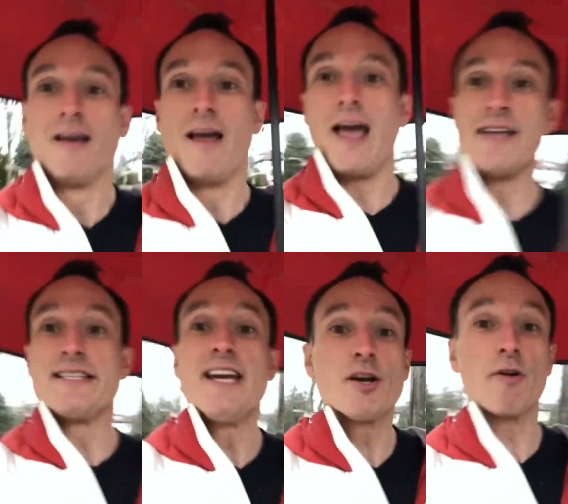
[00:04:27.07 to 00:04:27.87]
And
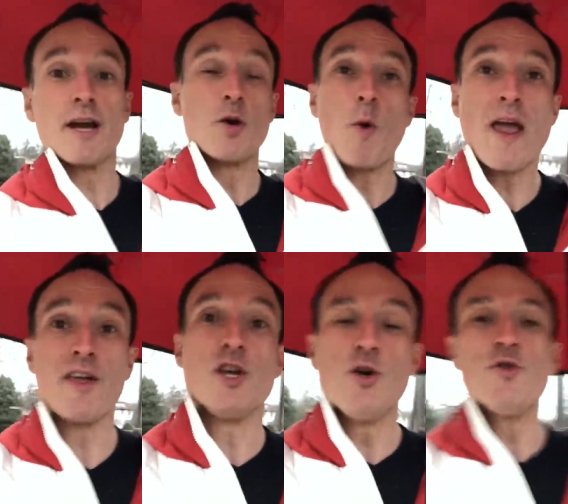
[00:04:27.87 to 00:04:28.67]
teetering in a way that
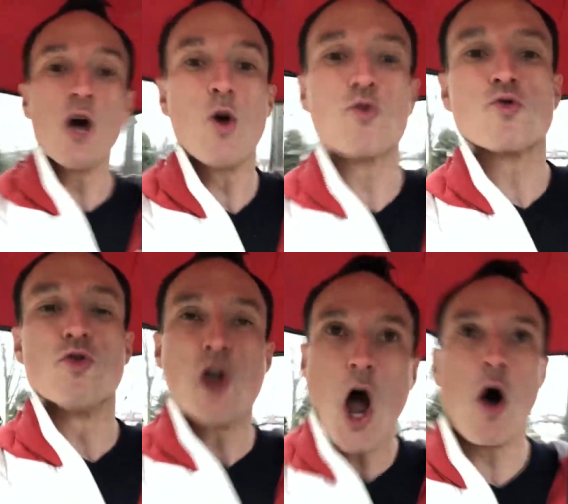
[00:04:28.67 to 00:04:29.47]
you don't
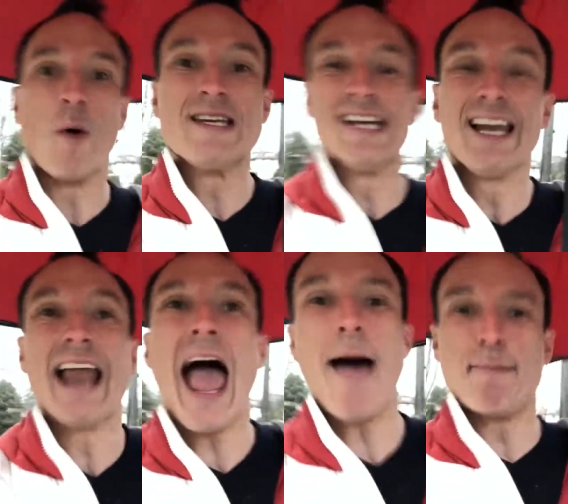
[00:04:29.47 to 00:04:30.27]
know until it
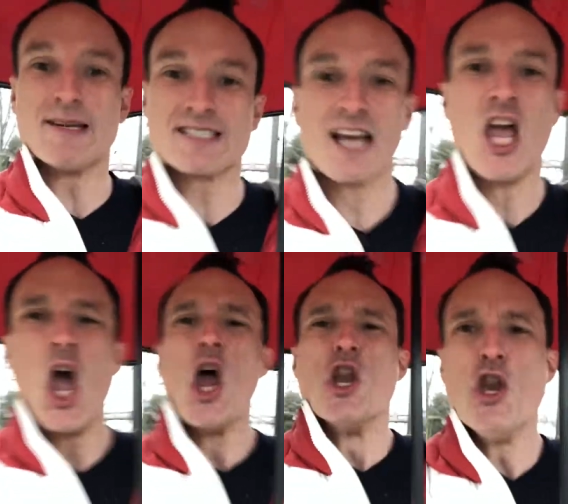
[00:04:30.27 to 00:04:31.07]
happens.
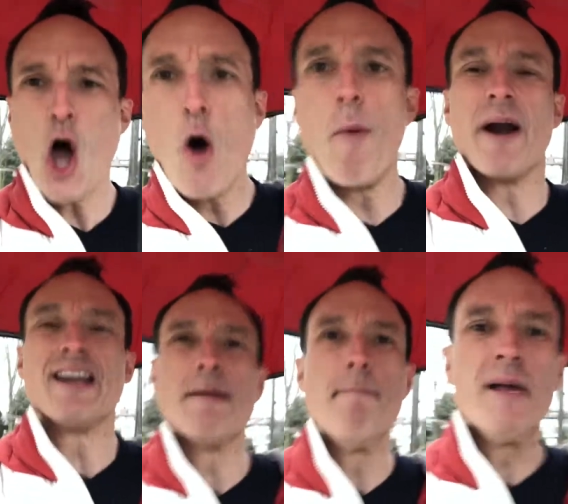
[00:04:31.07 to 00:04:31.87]
No one in
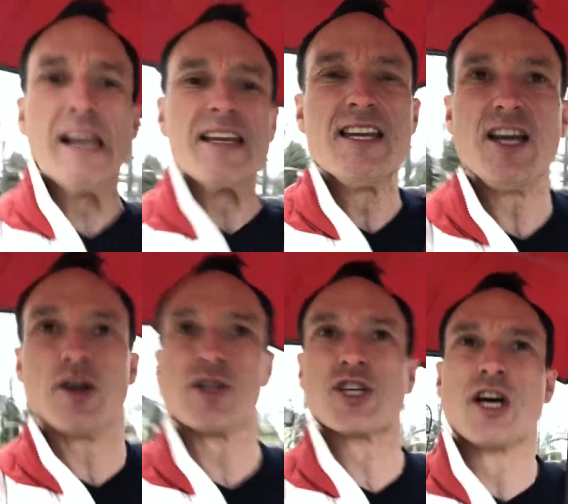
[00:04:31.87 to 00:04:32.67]
a million
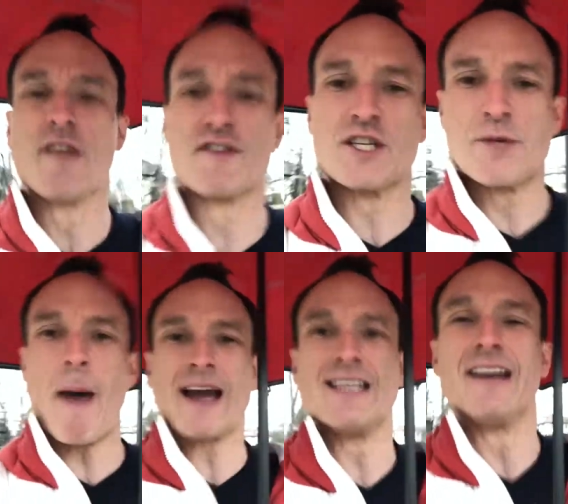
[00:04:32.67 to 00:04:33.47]
years could have
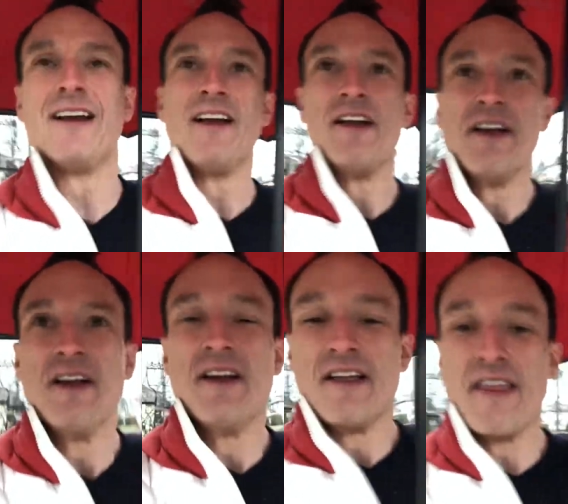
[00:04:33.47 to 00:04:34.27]
suspected
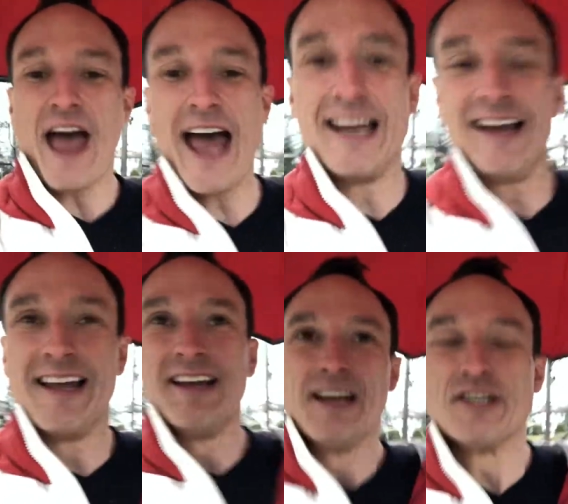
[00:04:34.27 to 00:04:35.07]
that
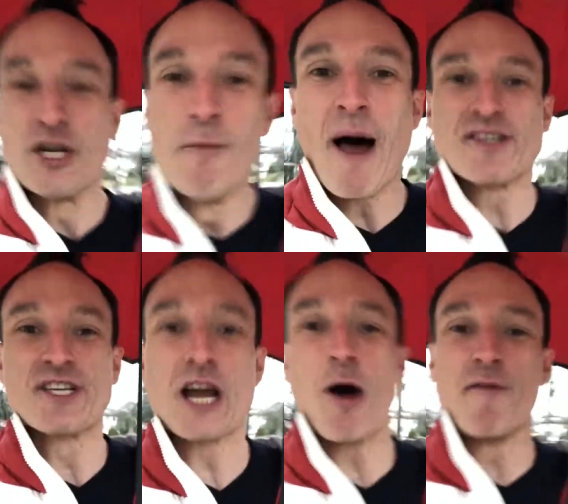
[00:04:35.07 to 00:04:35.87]
2 months
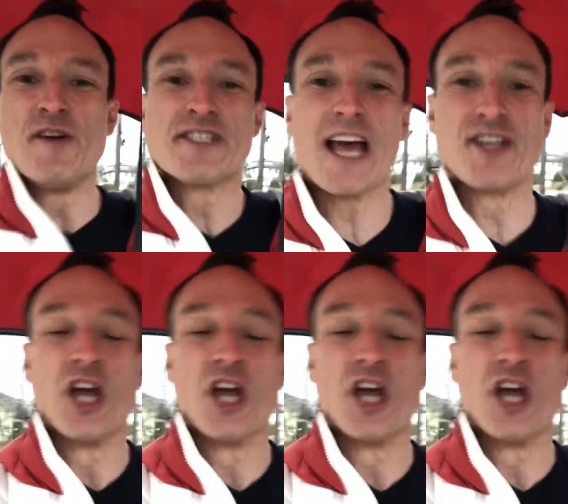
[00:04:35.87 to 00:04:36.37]
ago, if you said